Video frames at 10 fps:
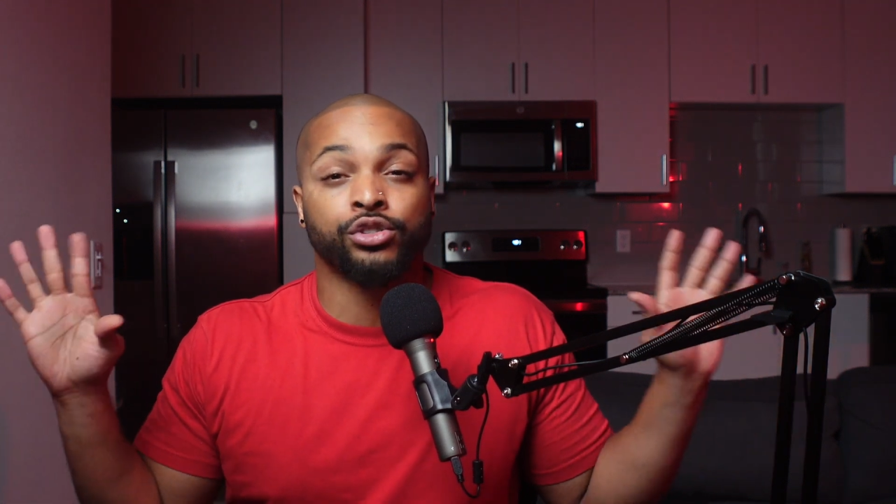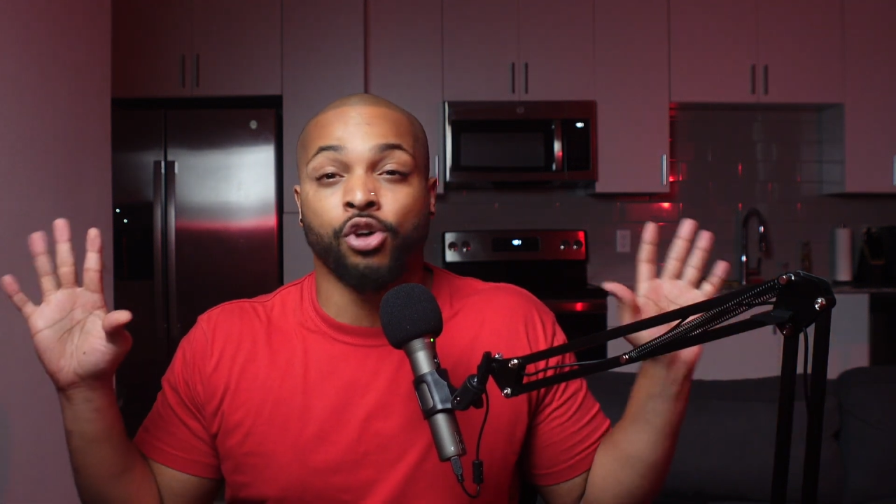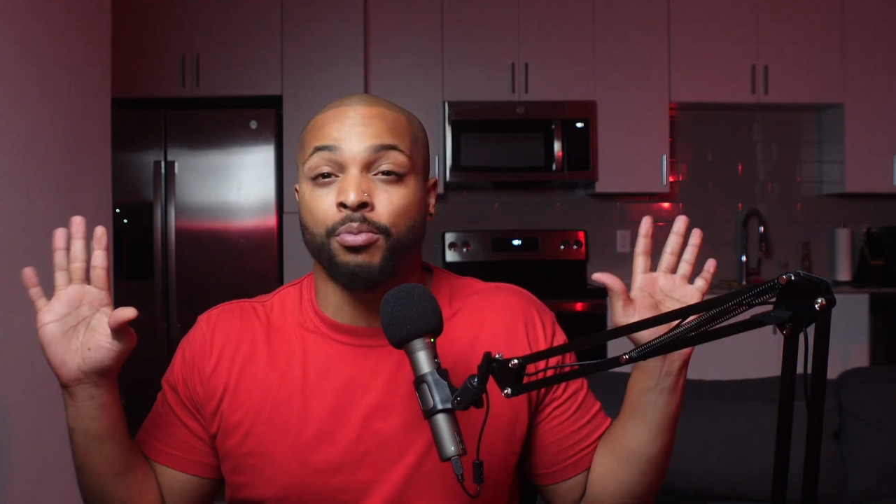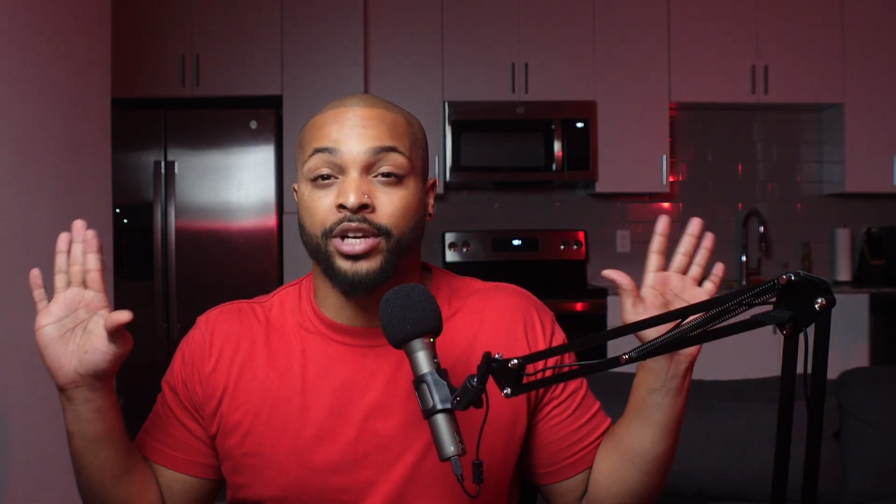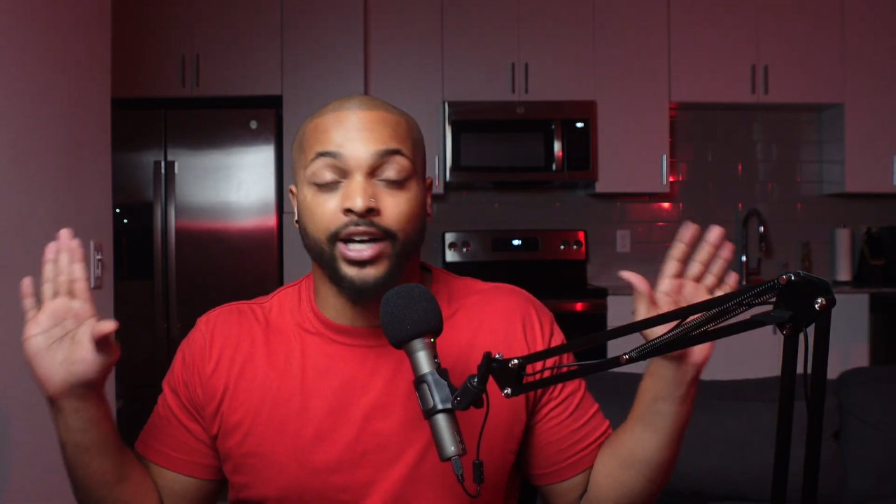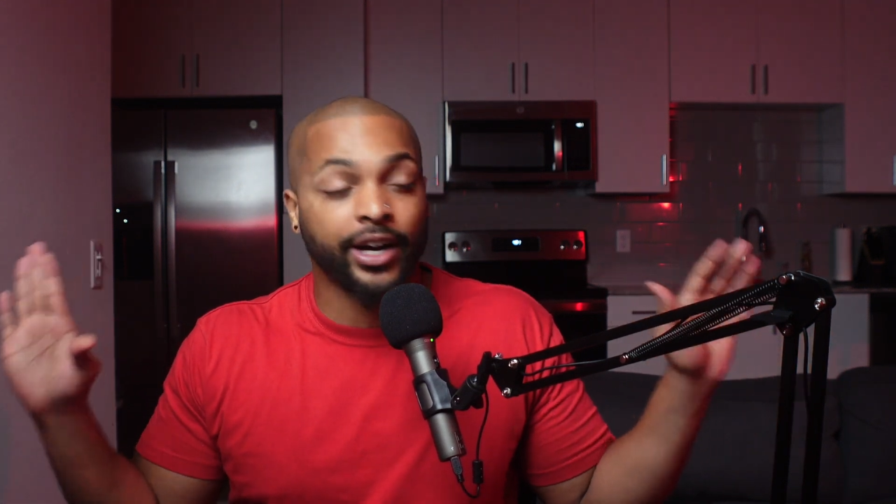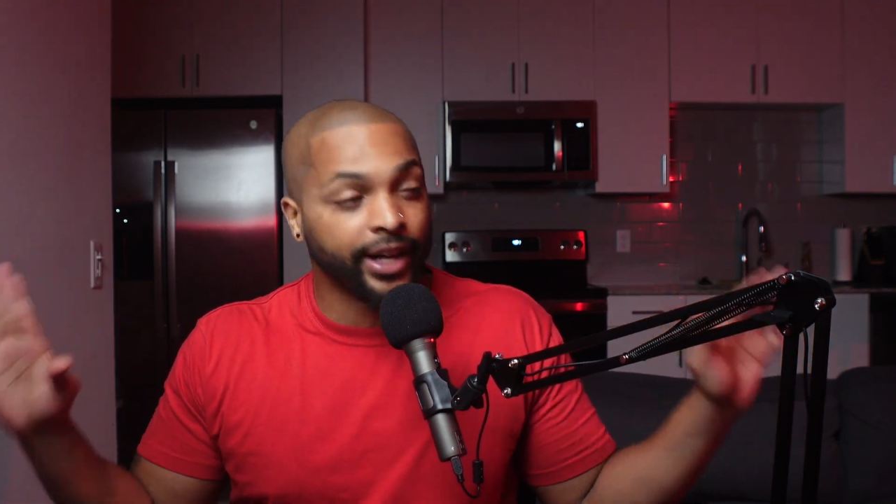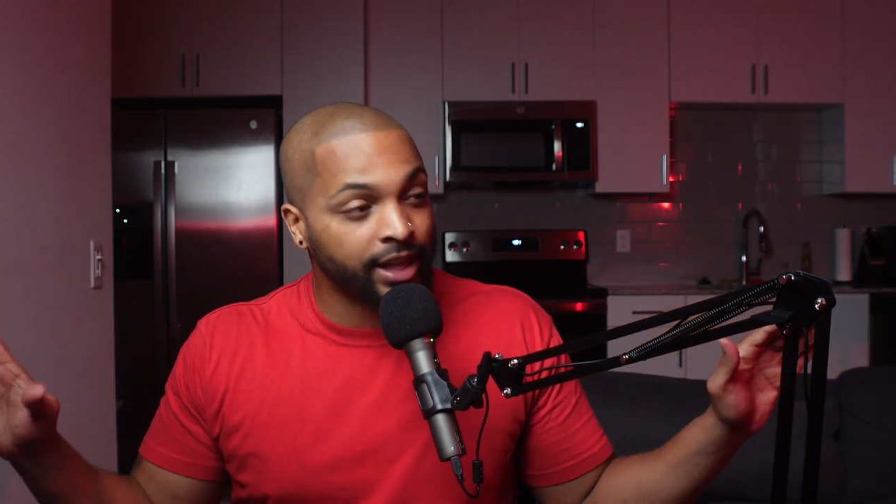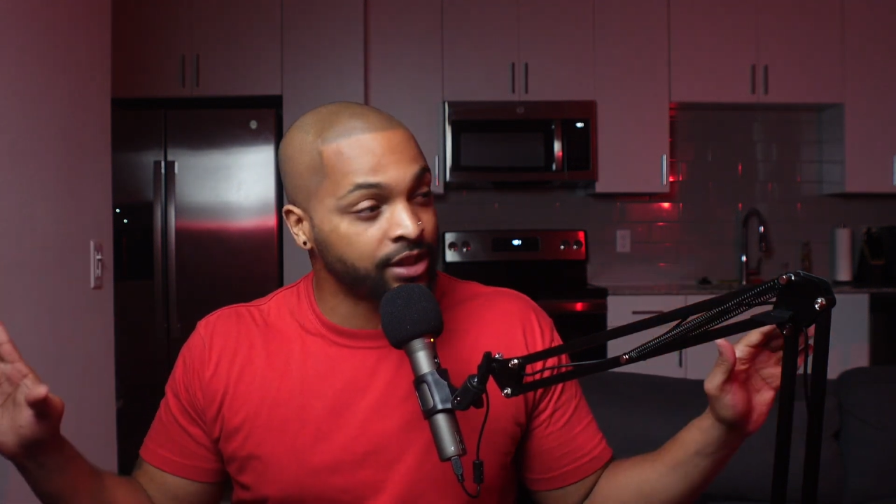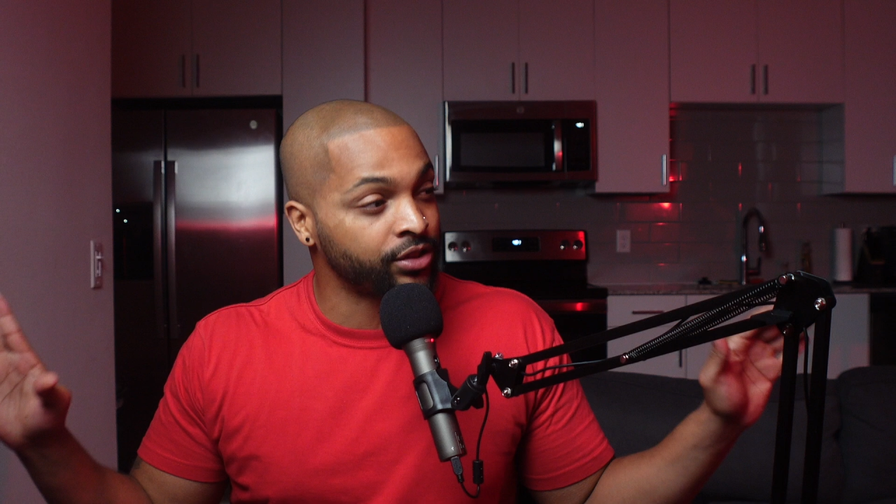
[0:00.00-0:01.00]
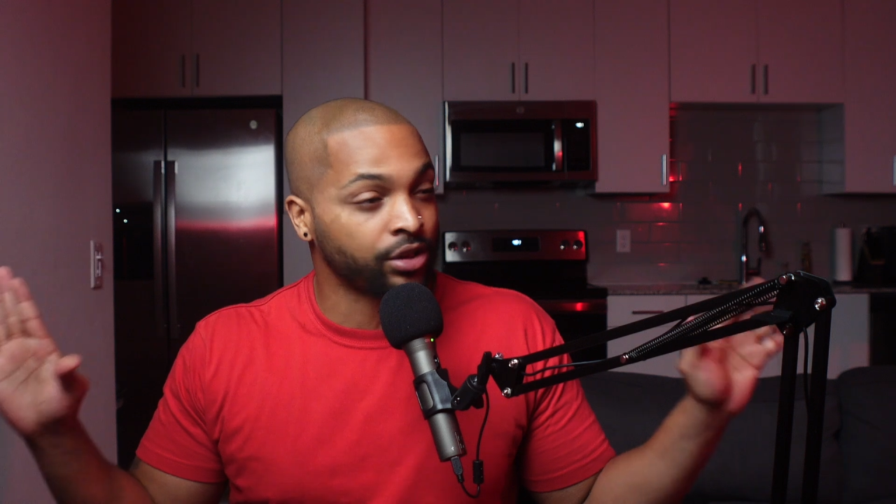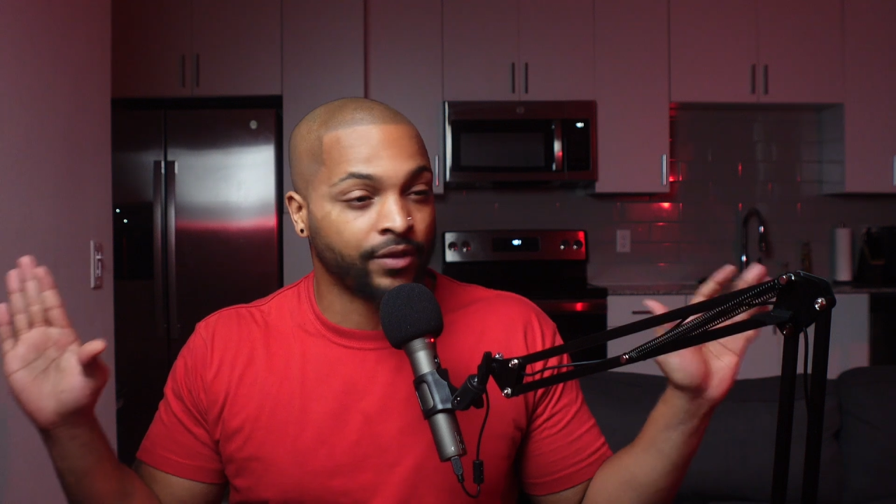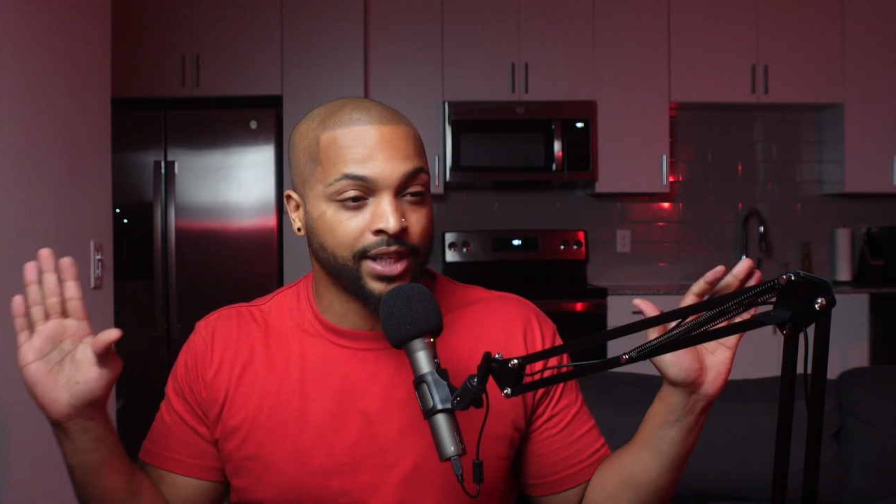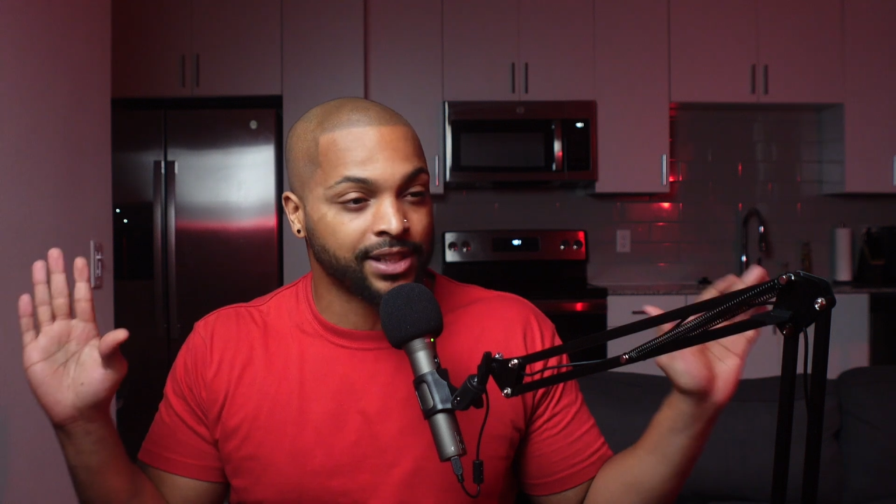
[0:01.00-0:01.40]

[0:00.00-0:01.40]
so many unanswers over these